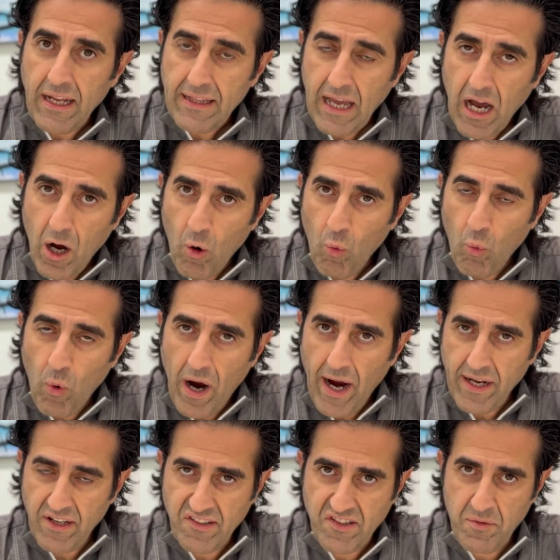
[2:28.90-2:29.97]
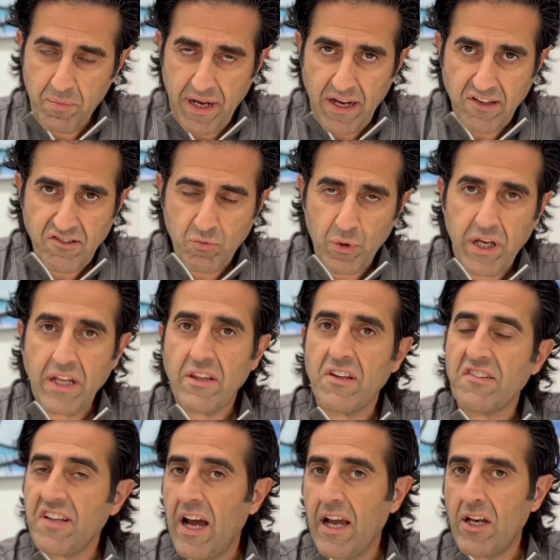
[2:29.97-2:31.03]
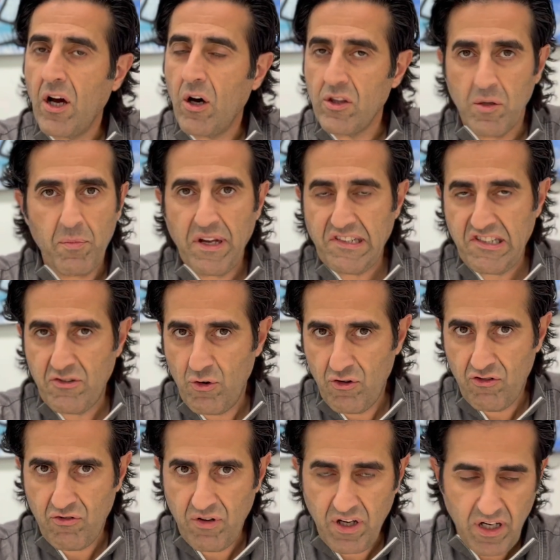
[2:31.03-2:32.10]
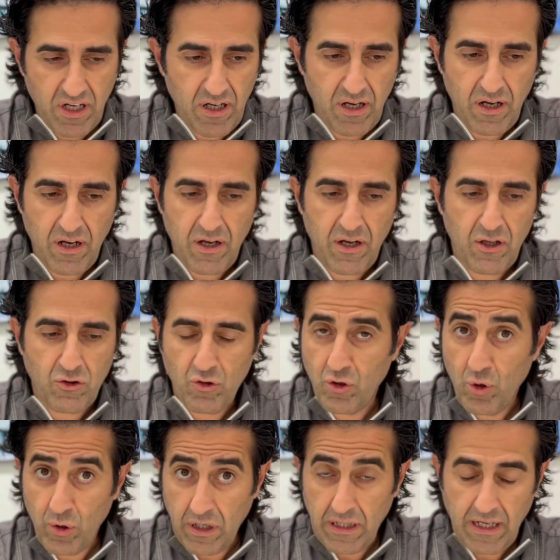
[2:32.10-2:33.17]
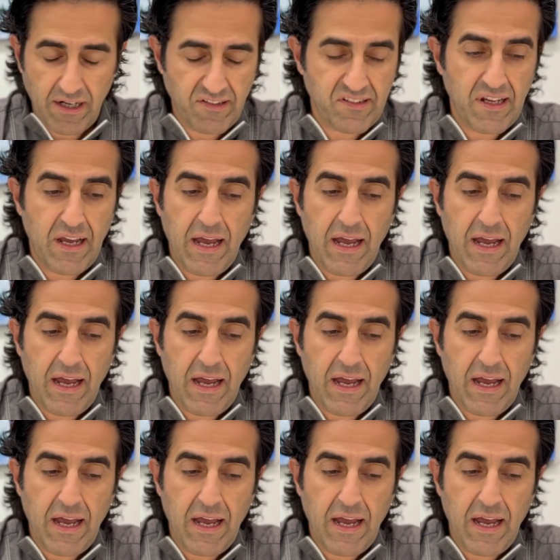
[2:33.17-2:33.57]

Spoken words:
at how wide is the base, we can decide on the best surgery to utilize.